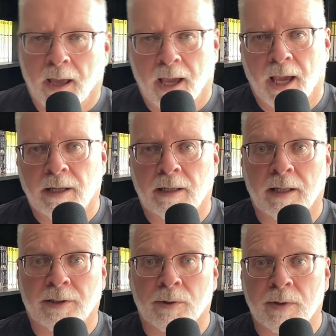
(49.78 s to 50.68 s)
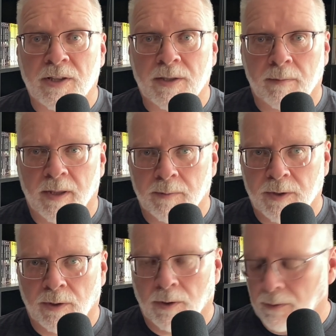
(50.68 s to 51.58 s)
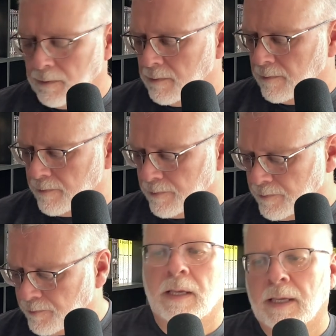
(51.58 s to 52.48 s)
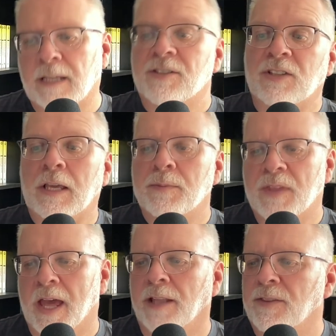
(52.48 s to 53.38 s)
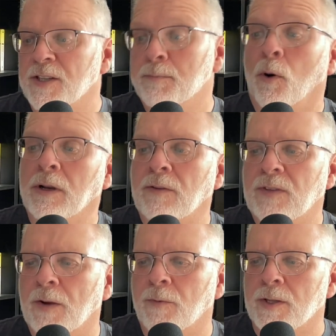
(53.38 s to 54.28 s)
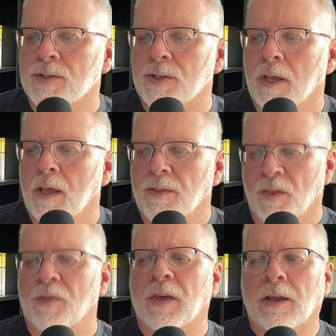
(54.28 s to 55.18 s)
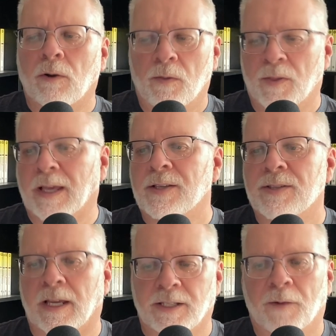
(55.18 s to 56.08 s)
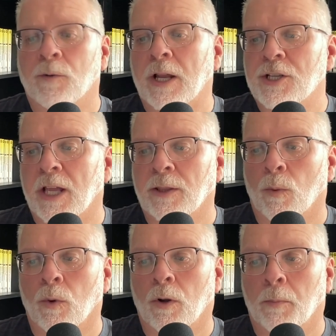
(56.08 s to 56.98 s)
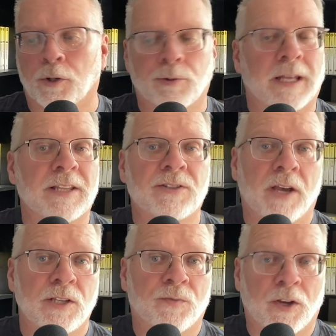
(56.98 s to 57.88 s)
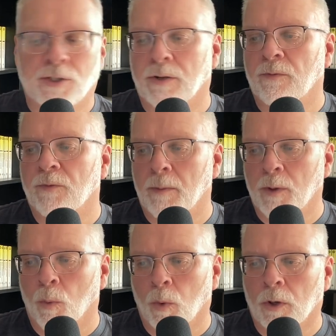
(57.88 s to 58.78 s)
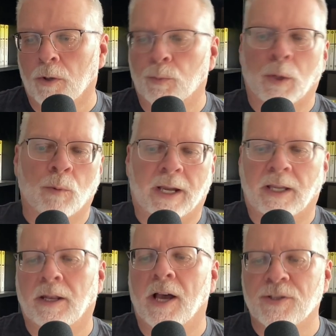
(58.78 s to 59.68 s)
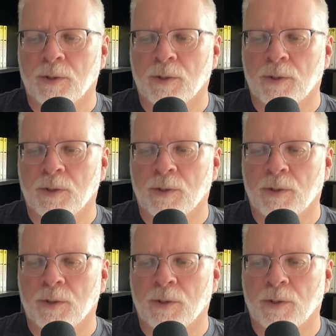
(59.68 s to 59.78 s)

and I'd like to read some of them to you. It seems that this point of difference, the thing or things that differentiate the world portrayed in science fiction from the world we recognize